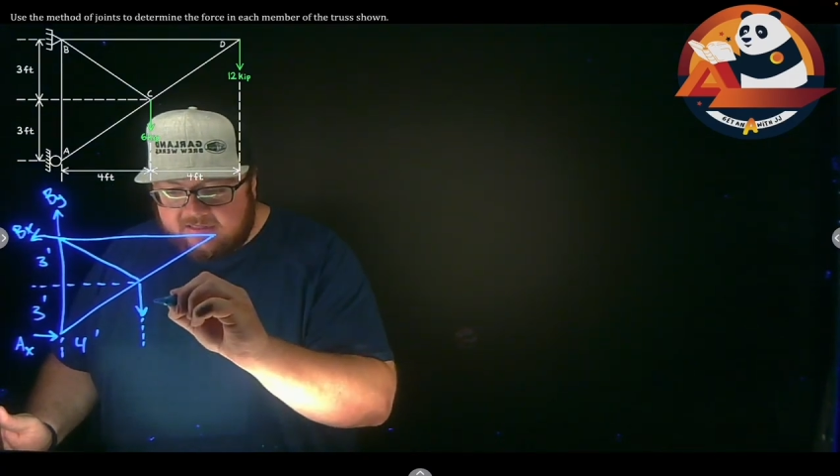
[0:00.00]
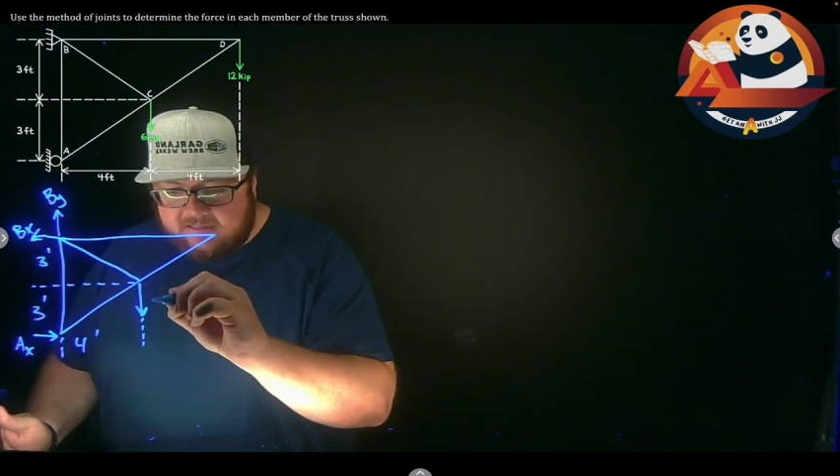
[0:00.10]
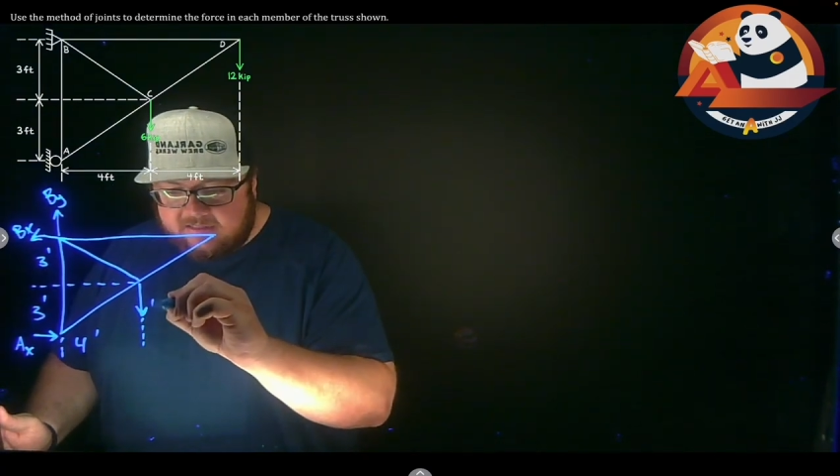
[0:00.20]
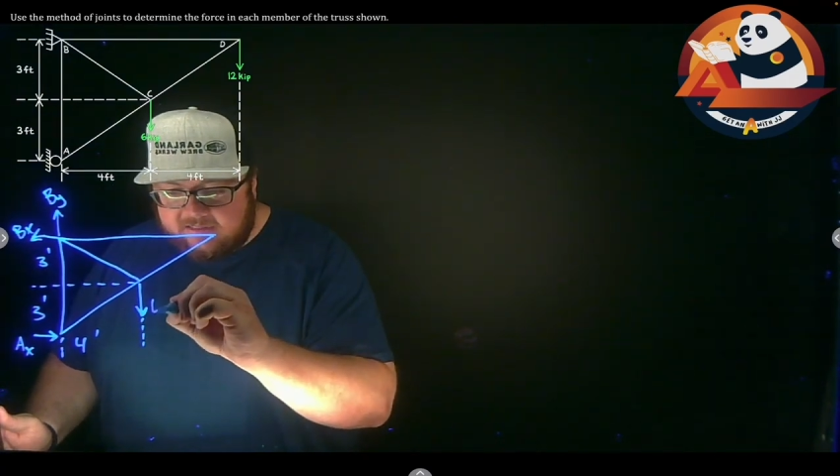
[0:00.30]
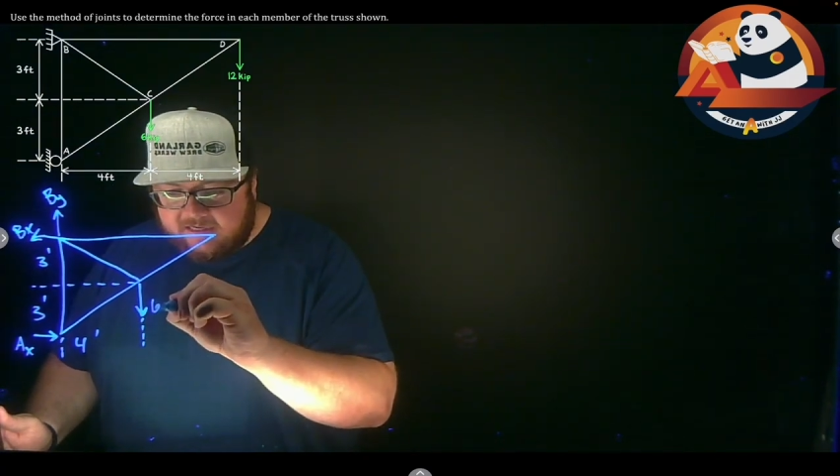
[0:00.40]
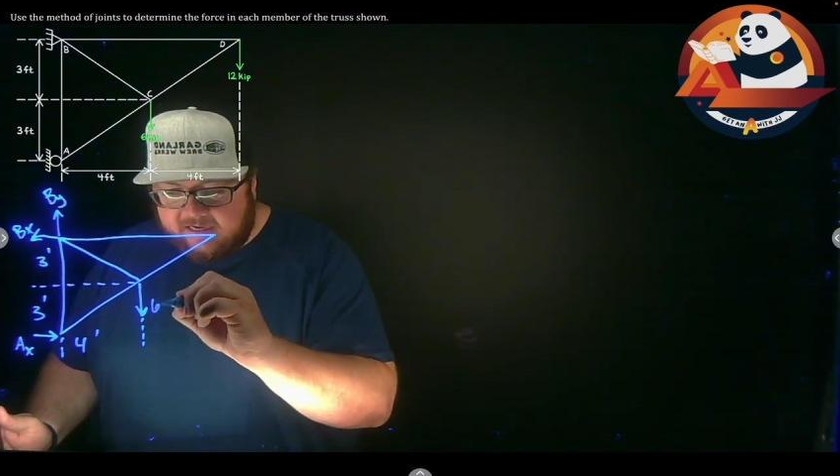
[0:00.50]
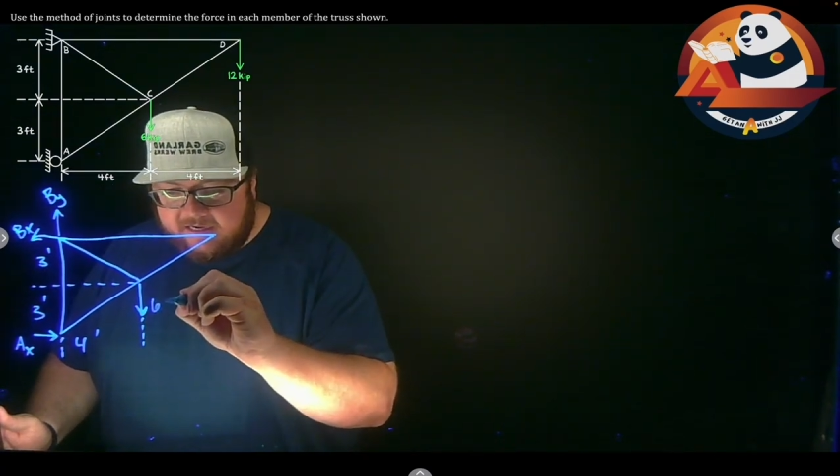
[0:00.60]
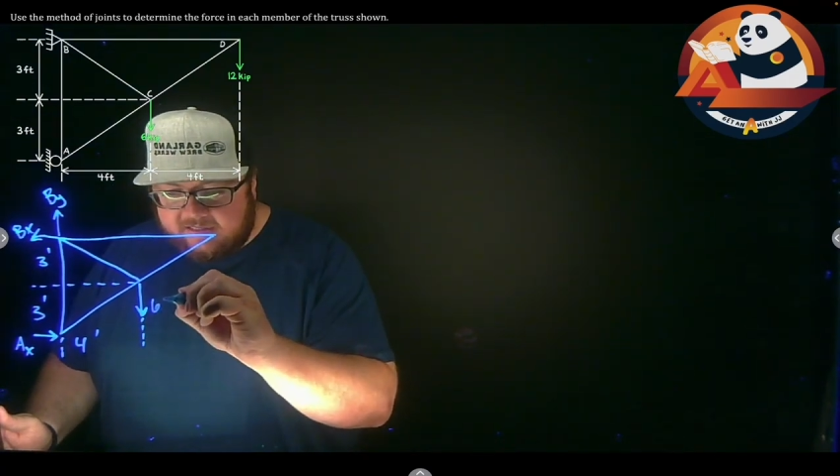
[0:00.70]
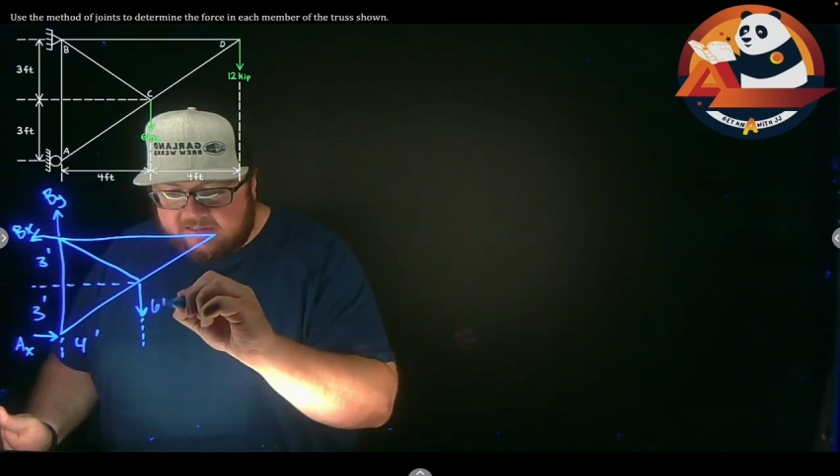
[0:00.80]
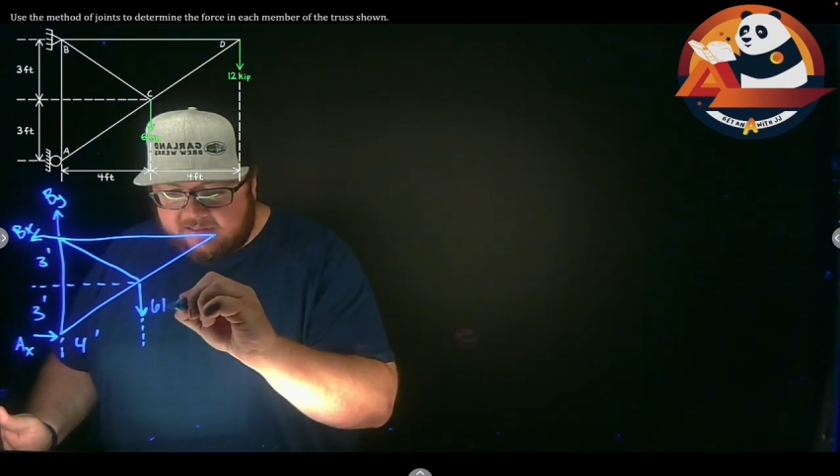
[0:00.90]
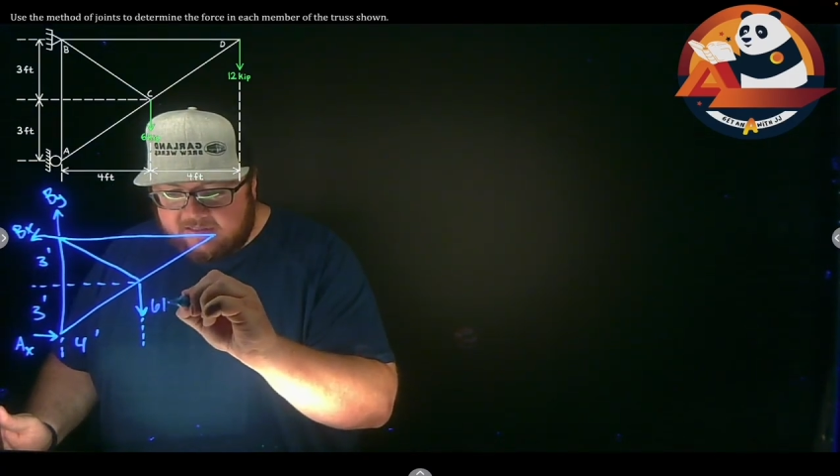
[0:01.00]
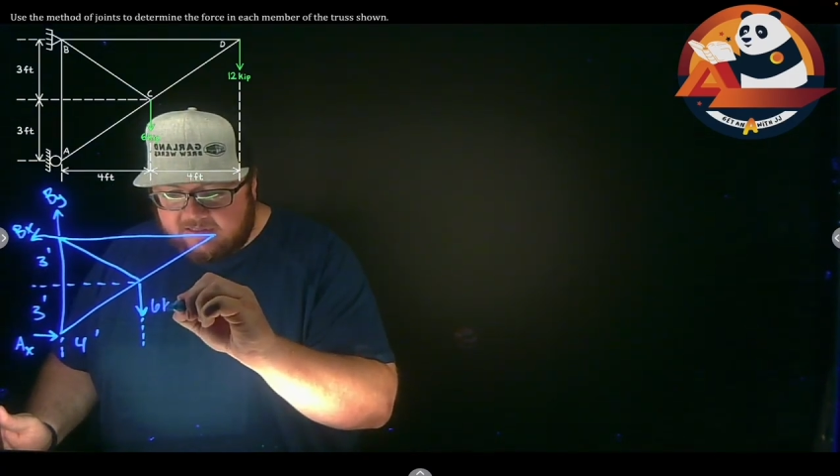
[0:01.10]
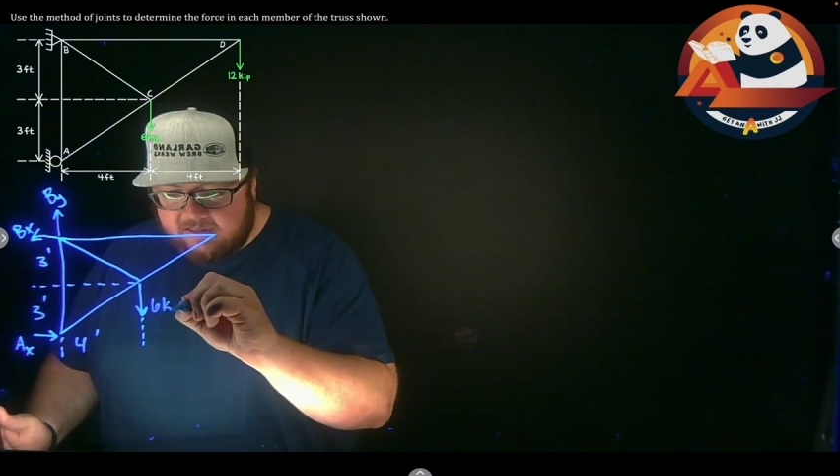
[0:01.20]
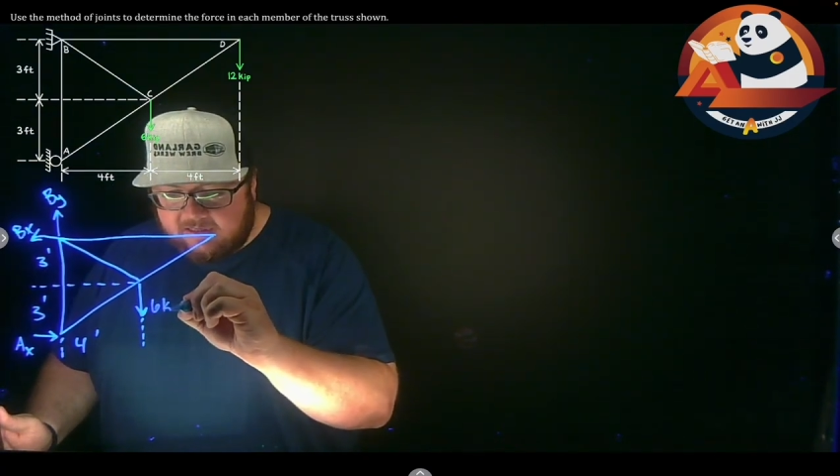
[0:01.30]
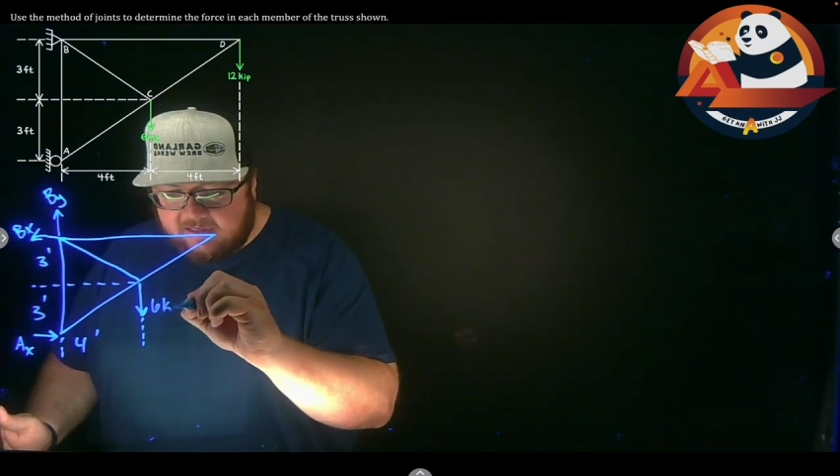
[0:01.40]
6
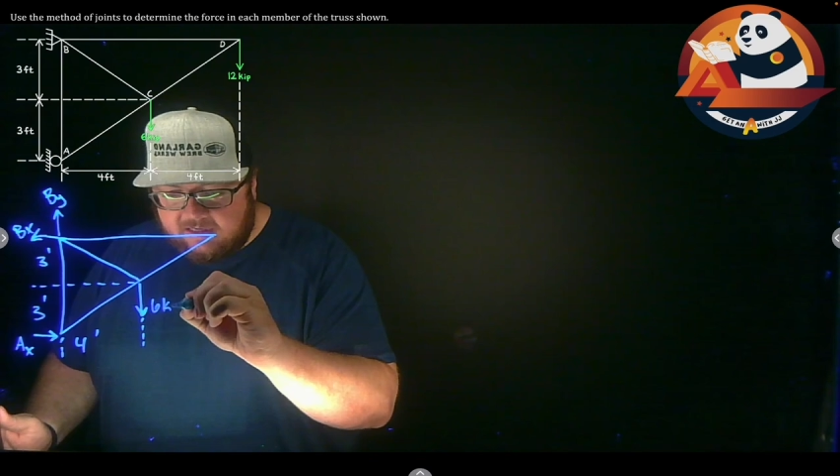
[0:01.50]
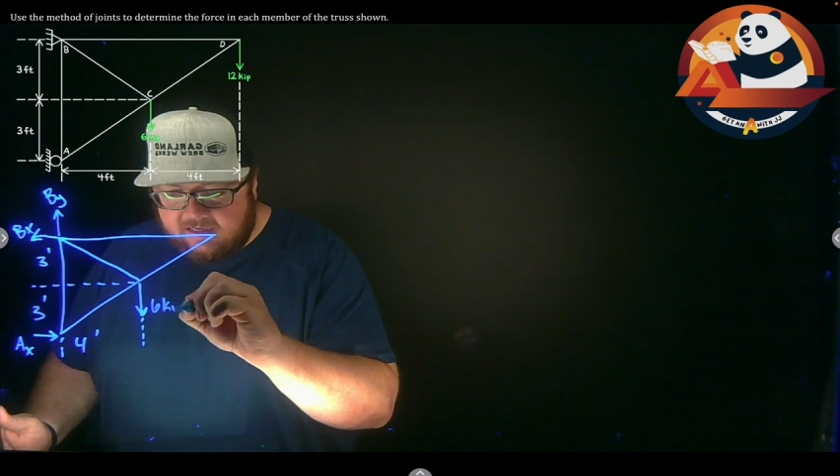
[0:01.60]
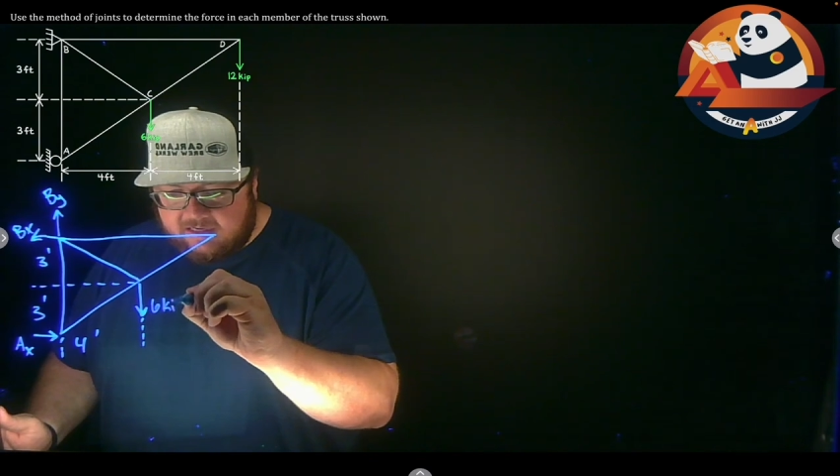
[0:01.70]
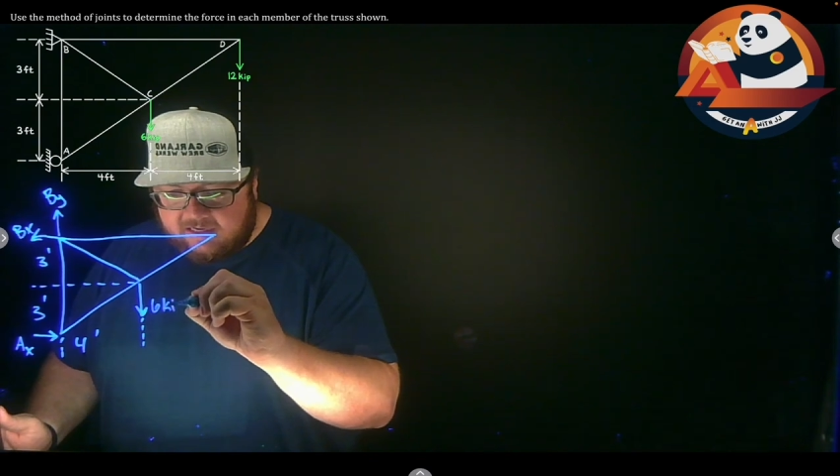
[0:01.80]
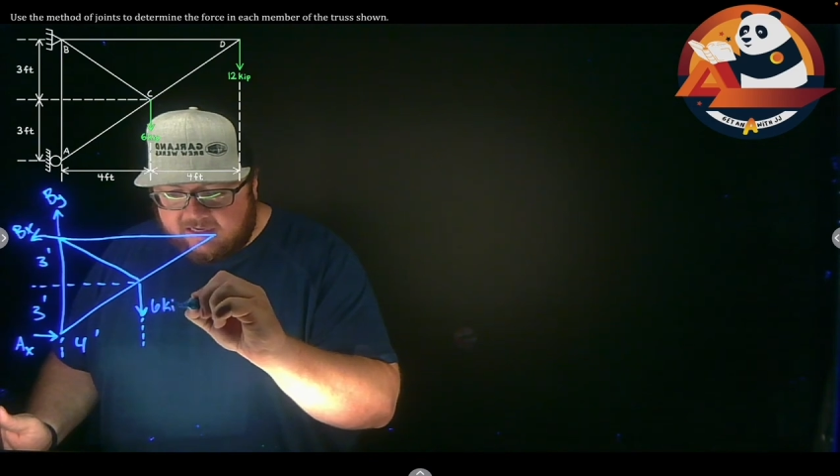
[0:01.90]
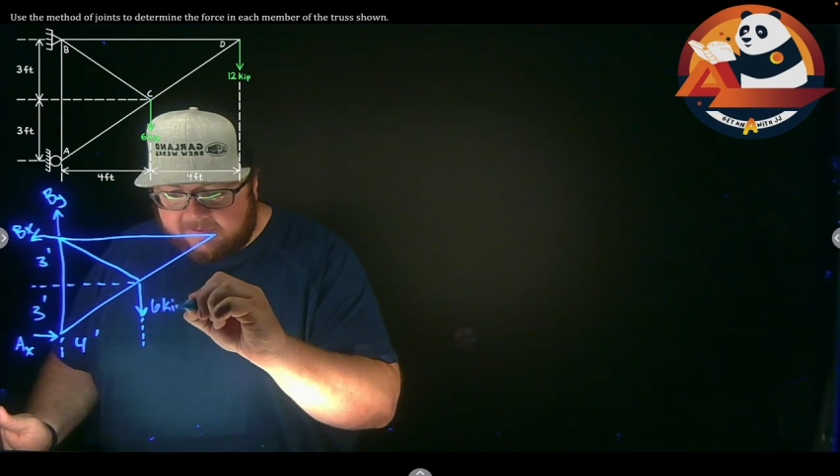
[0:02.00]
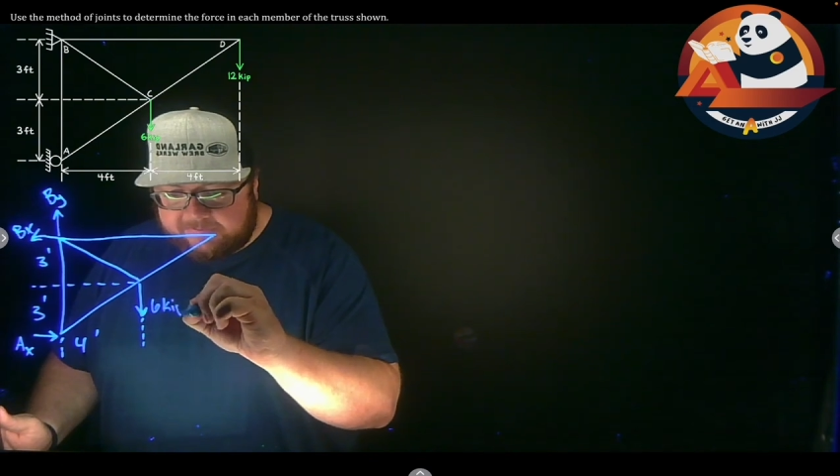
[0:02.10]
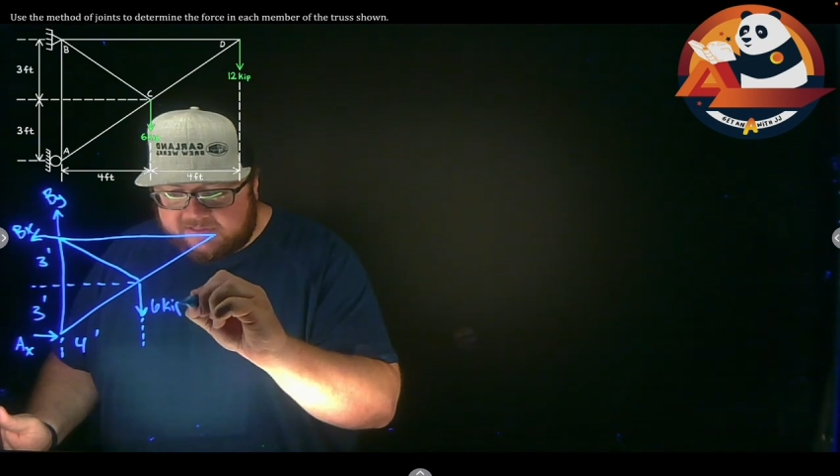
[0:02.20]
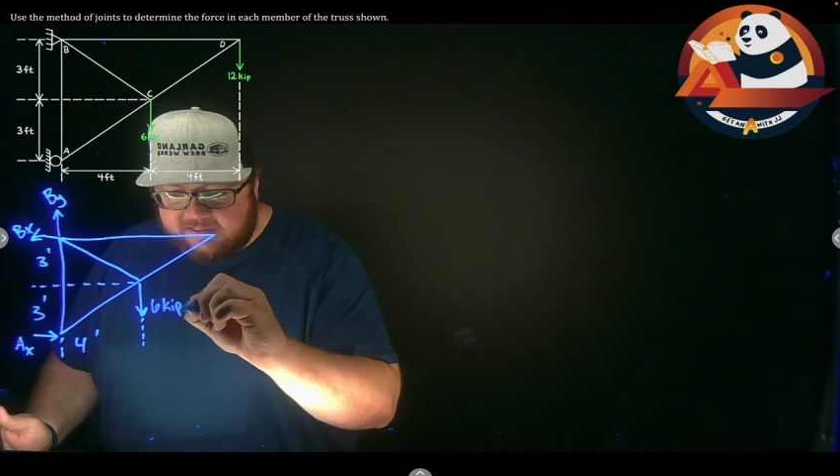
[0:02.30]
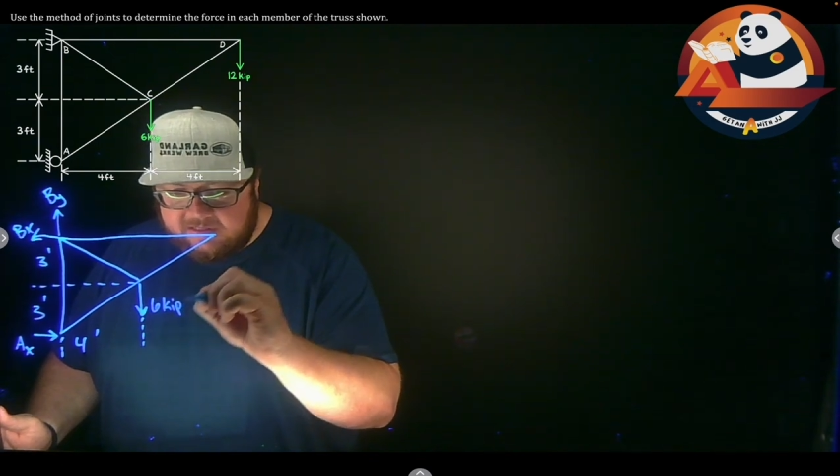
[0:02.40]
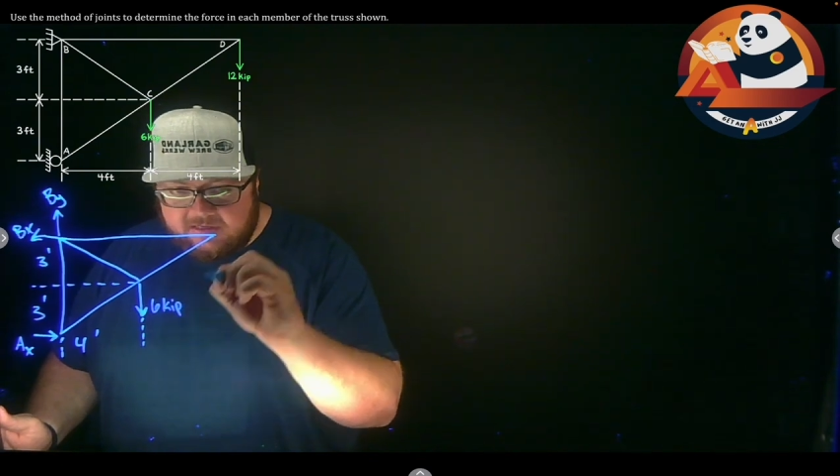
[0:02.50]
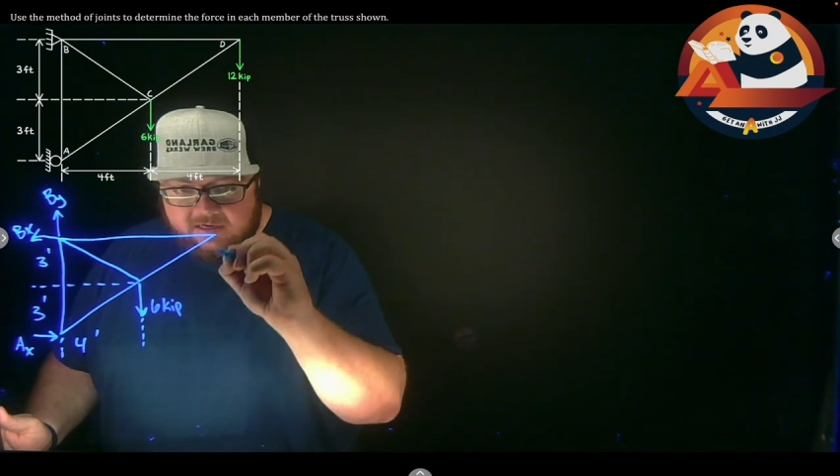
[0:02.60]
kips.